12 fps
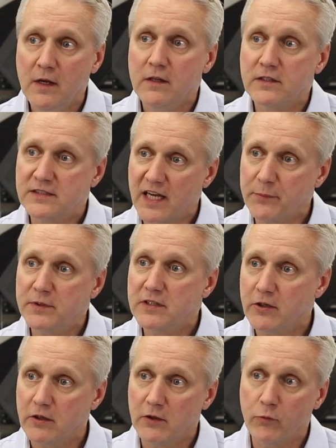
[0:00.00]
The second
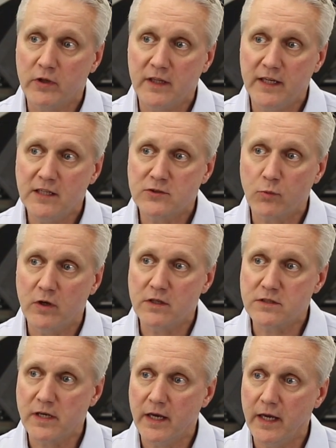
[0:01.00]
material release
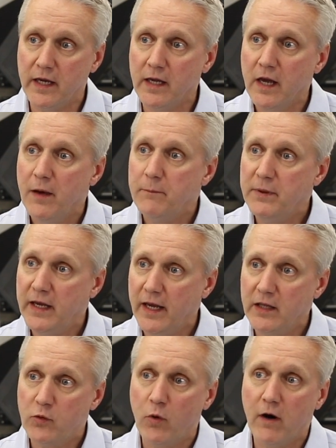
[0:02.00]
was a
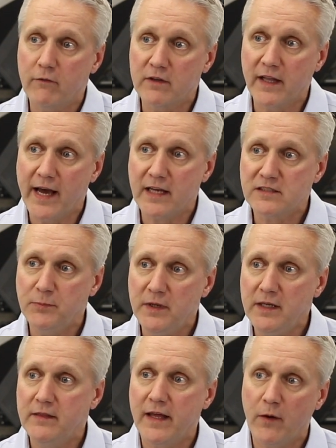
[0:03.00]
PA12 glass
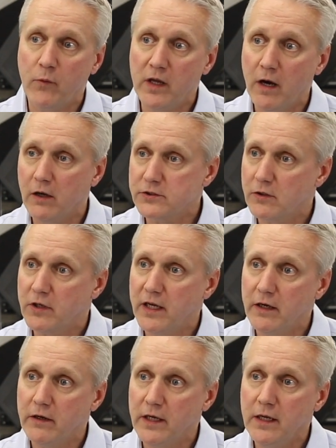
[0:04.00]
bead that we also
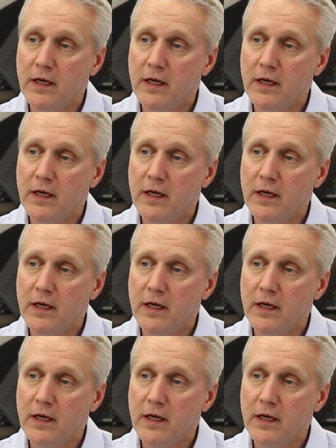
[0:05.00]
carry.